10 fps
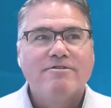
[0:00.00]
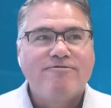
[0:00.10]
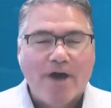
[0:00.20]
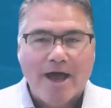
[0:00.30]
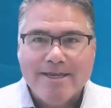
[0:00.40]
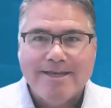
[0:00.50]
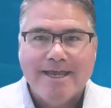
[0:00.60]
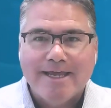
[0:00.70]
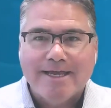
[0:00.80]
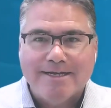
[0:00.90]

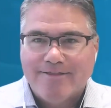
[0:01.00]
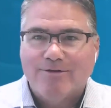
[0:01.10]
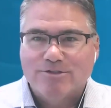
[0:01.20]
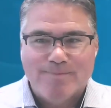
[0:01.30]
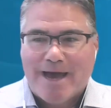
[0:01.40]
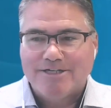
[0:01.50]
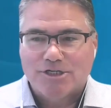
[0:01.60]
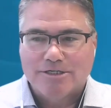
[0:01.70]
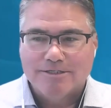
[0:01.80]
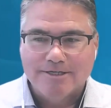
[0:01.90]
now that was
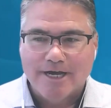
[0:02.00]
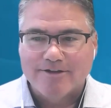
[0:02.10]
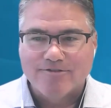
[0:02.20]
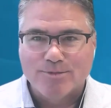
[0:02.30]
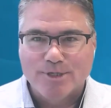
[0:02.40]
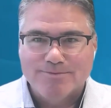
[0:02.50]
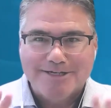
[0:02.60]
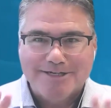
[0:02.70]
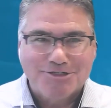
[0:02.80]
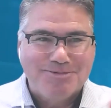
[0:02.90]
magical, and not everybody's
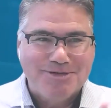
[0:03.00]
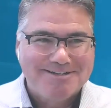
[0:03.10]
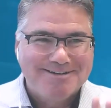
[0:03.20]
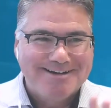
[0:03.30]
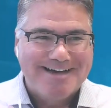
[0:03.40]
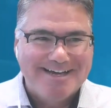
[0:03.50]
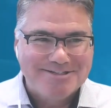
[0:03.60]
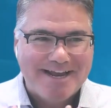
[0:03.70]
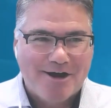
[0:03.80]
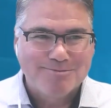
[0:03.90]
magical, but has
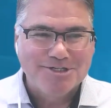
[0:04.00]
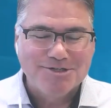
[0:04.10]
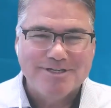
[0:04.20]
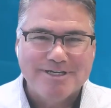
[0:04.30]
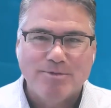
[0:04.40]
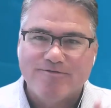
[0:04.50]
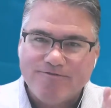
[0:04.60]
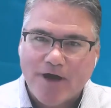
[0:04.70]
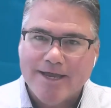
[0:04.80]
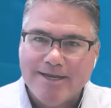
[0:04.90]
that opportunity. But
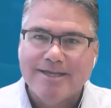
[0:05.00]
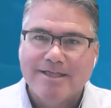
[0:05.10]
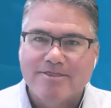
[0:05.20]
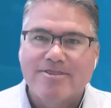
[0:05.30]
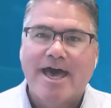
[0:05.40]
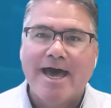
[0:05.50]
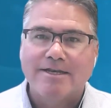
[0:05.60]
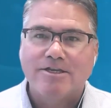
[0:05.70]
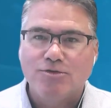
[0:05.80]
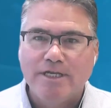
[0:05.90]
finding that
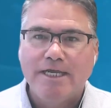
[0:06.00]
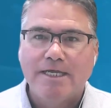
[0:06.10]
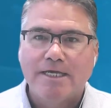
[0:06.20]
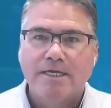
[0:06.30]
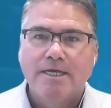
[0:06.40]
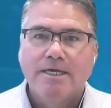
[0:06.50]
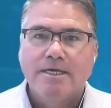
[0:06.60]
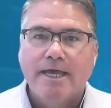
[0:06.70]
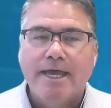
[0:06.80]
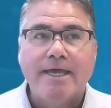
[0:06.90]
unique,
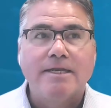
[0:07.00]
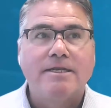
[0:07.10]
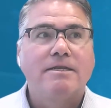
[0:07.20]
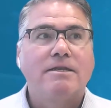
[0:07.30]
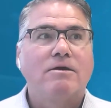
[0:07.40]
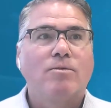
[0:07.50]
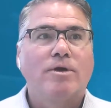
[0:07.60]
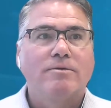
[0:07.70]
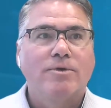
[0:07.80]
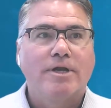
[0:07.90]
and
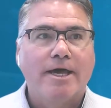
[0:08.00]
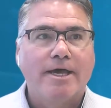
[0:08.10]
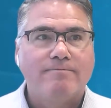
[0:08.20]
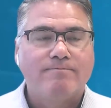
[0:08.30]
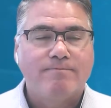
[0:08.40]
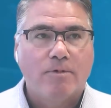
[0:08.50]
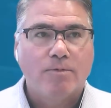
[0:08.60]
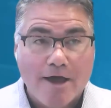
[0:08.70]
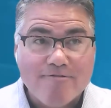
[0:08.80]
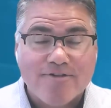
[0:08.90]
what
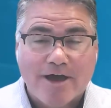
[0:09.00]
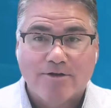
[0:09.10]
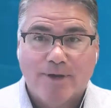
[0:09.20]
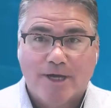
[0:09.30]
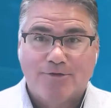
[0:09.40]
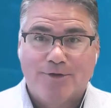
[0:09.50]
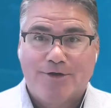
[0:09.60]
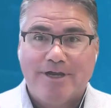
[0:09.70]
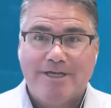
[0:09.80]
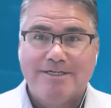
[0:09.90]
I've found in my
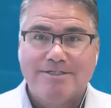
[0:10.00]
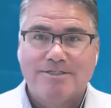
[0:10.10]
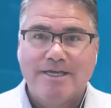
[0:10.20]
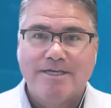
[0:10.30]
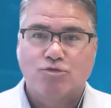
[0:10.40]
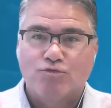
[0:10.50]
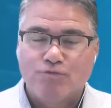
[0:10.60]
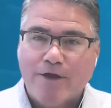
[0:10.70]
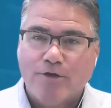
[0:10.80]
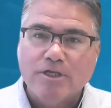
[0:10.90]
career is, it's
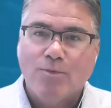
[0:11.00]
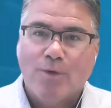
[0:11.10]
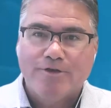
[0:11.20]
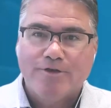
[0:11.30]
rarely what your